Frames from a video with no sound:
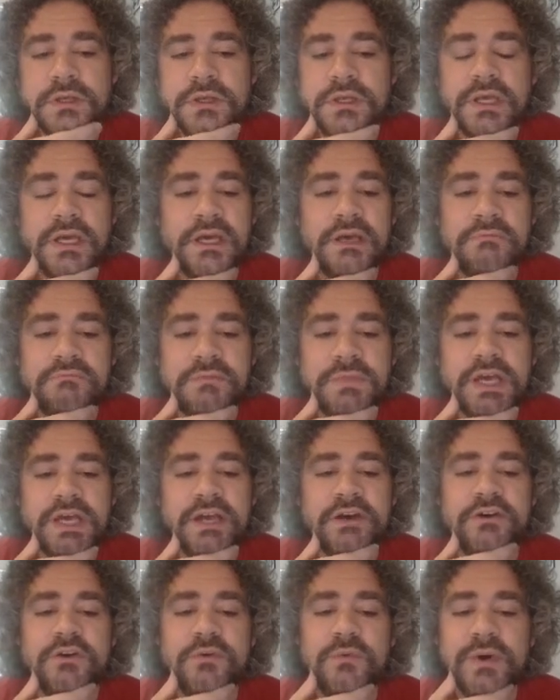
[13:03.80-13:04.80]
Yeah,
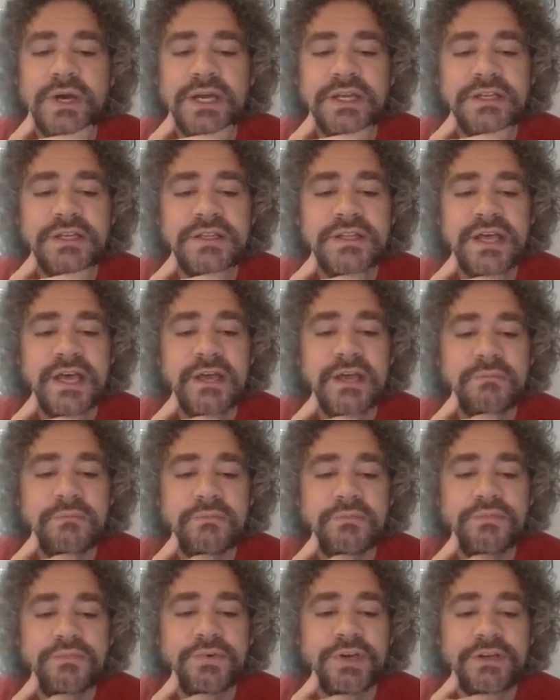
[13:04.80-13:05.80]
I don't know why I did
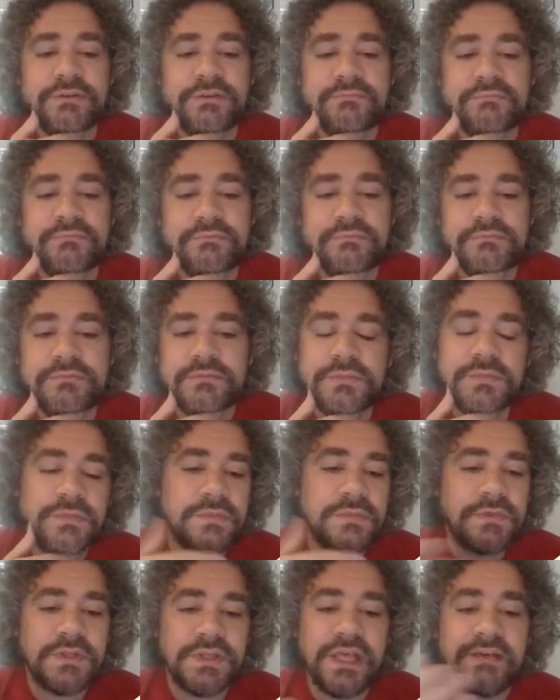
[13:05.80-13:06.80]
that, but
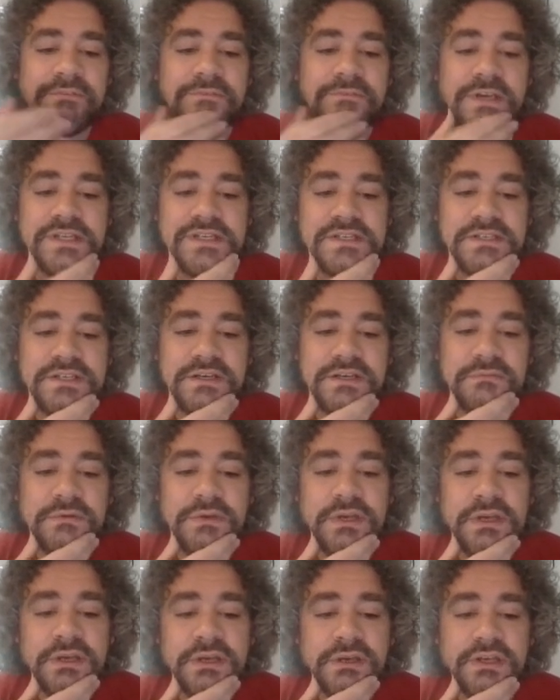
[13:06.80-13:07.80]
that fixes it
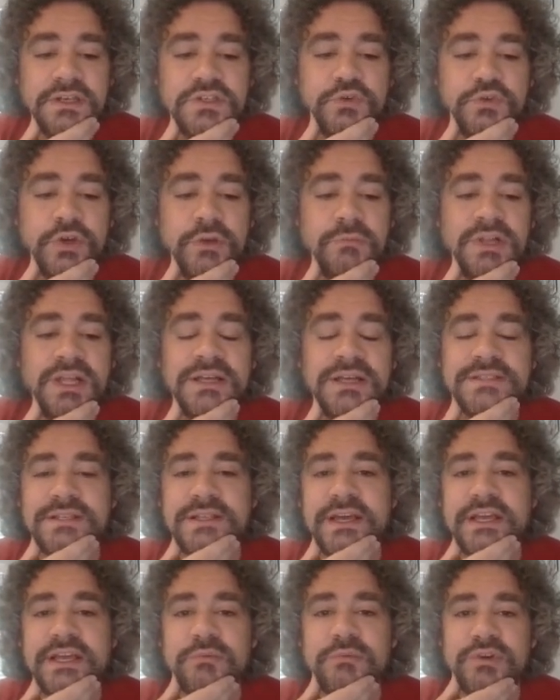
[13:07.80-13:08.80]
because join blocks
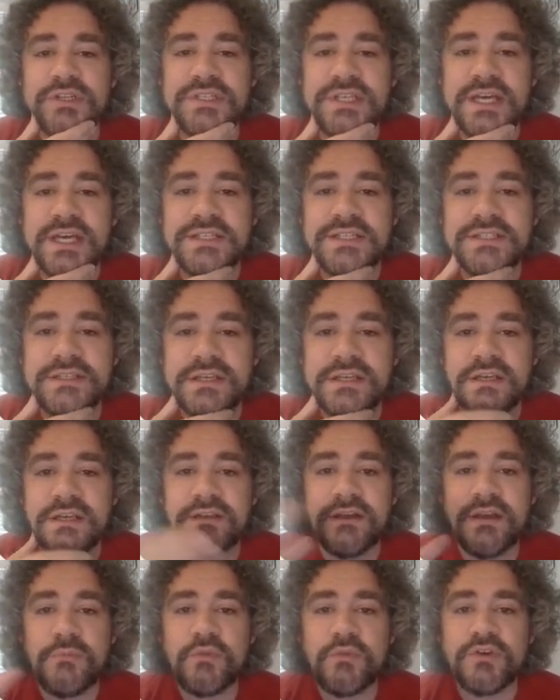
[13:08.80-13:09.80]
allow you to put text
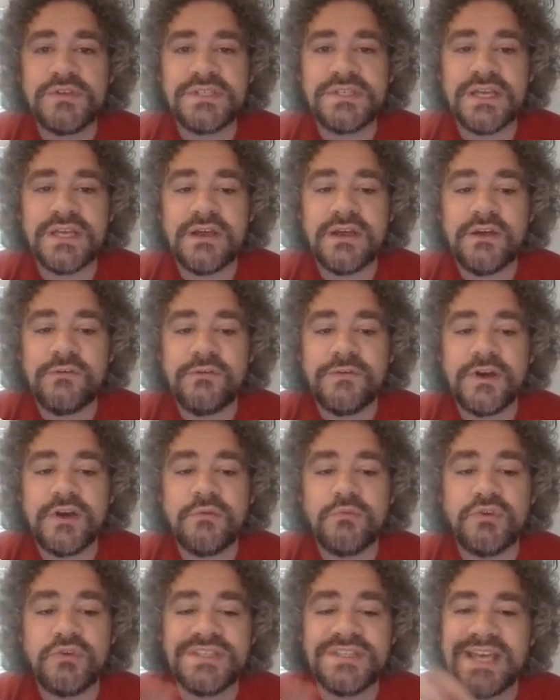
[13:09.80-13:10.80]
numbers or
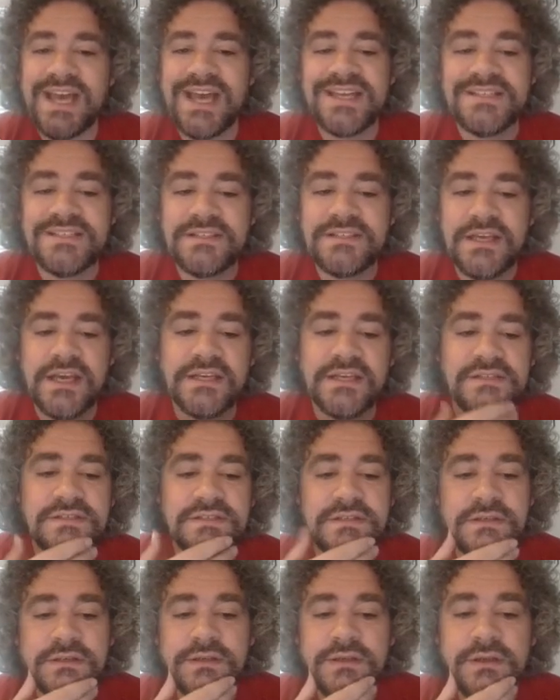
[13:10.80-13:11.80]
variables as
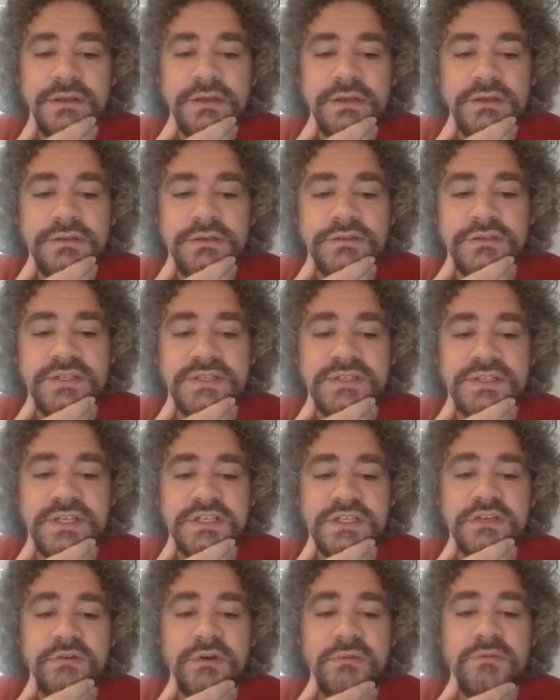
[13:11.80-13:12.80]
text. So that's
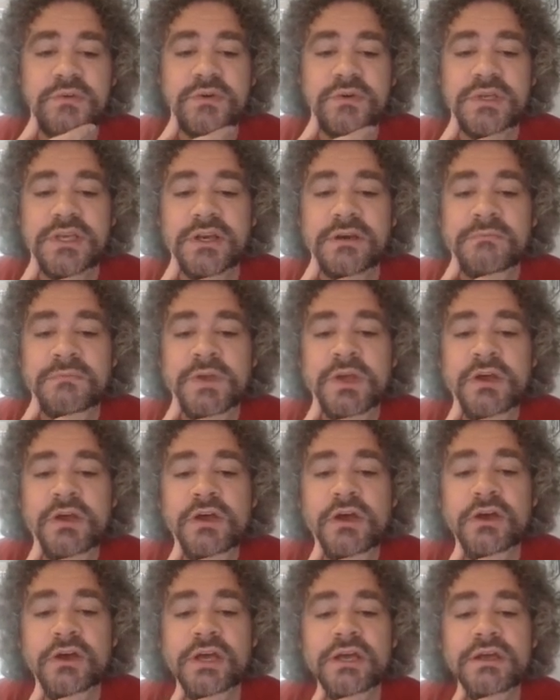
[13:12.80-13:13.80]
essentially what I'm doing here.
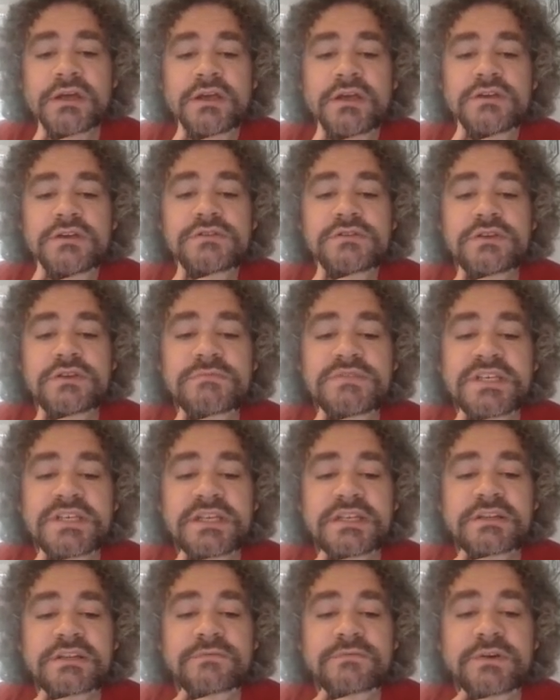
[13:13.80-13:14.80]
Okay, so I'm
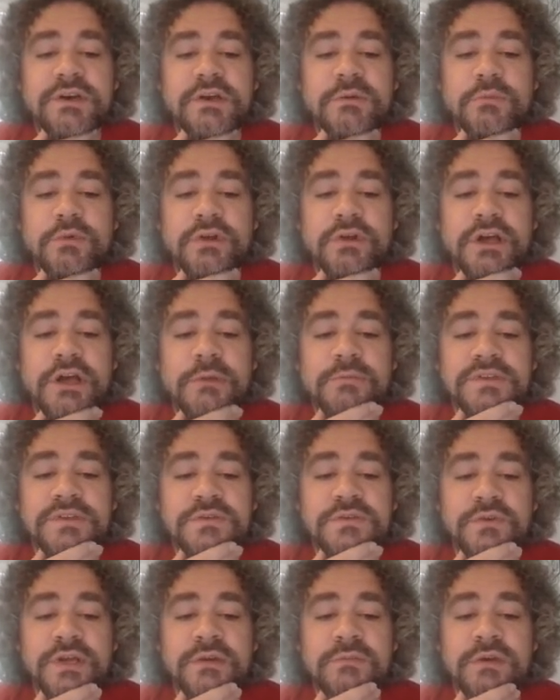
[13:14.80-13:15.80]
setting the variable up
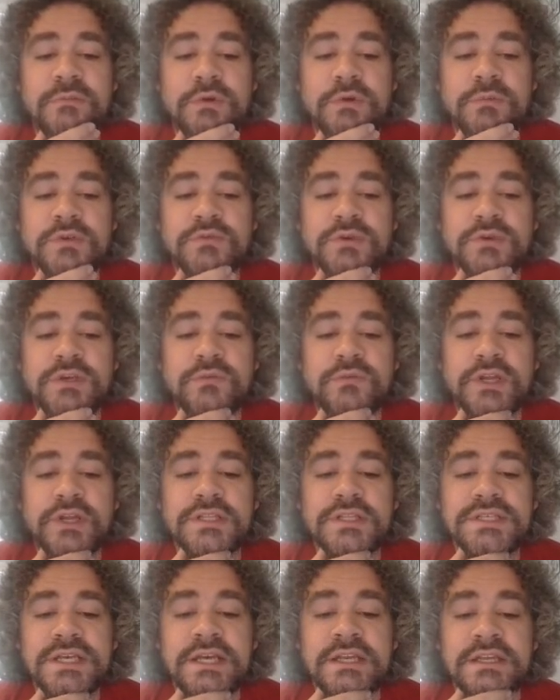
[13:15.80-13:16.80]
as a random number between 1
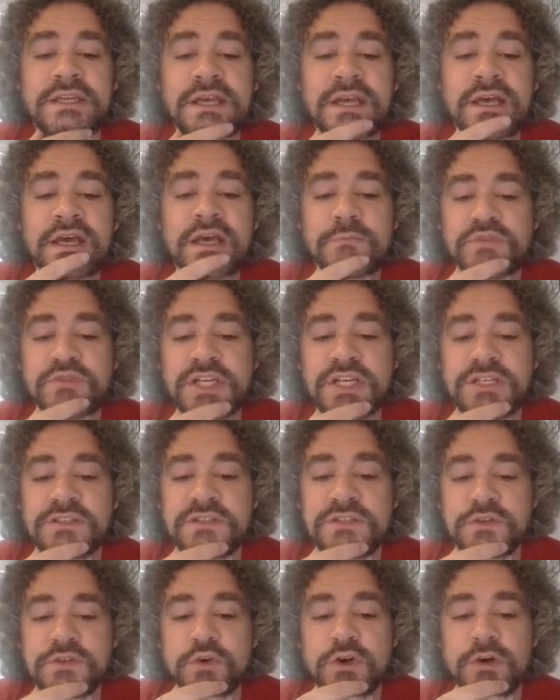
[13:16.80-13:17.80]
and 10. I'm changing
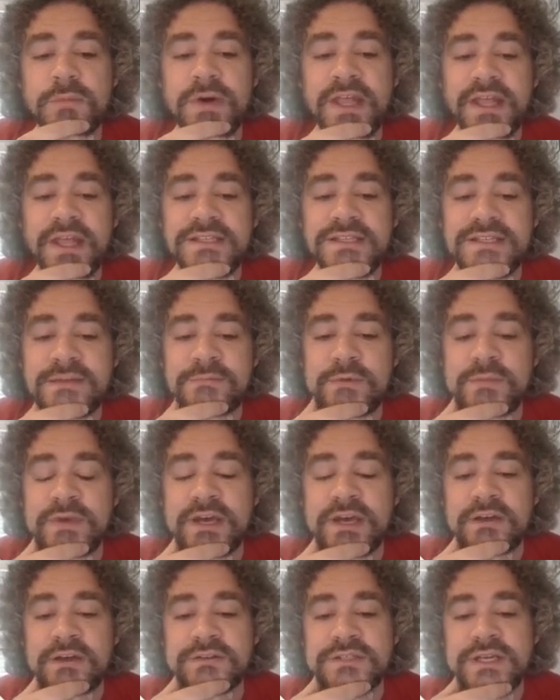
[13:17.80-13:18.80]
the score by that same
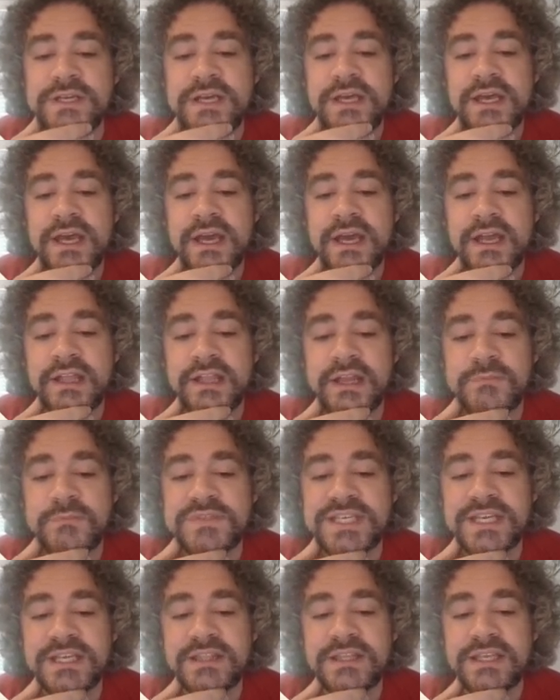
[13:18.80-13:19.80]
amount, and then I'm
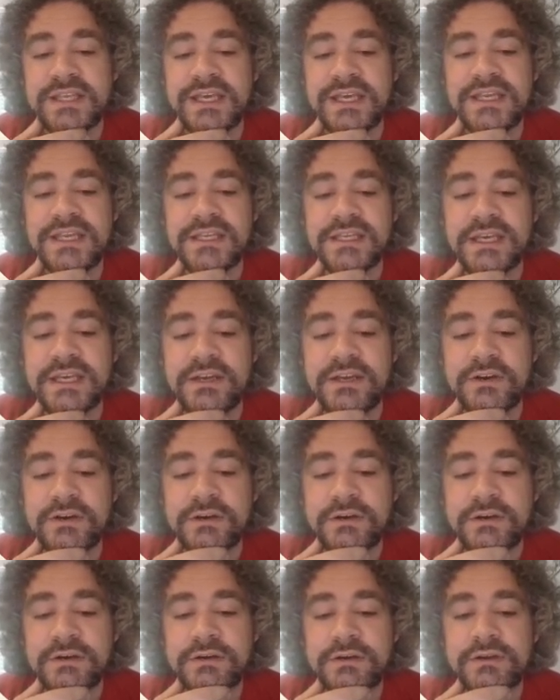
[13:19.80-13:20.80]
setting the
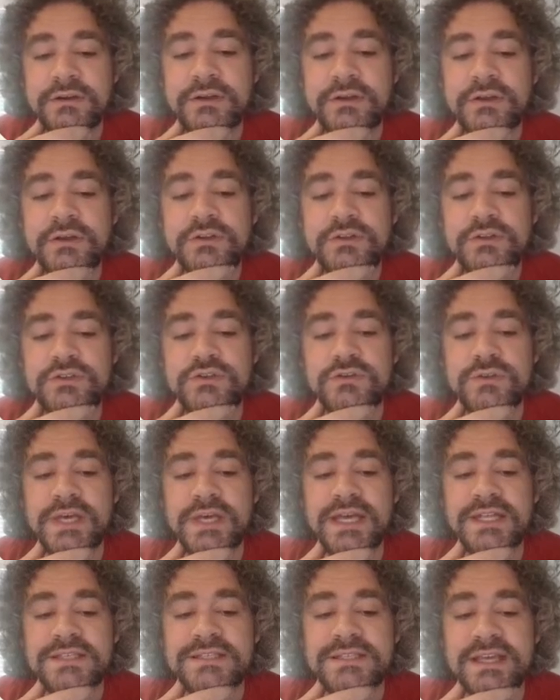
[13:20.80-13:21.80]
indicator to
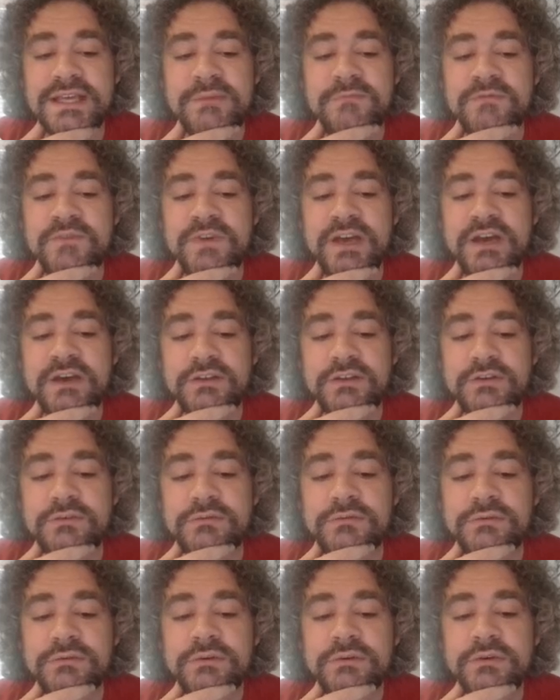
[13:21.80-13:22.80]
that same
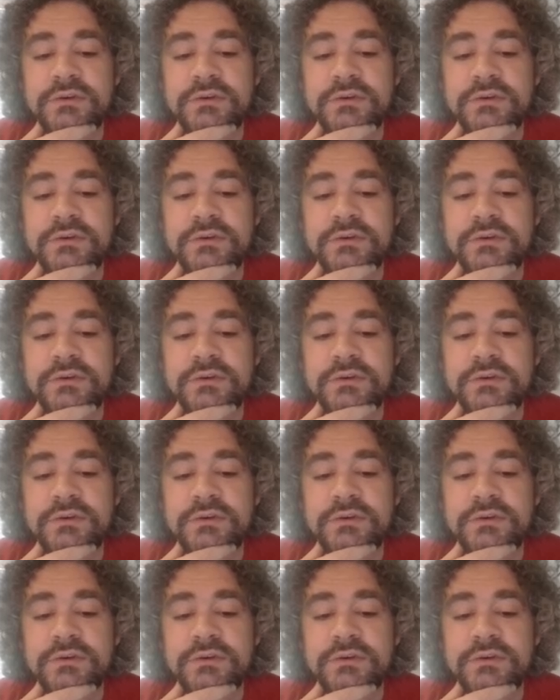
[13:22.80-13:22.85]
value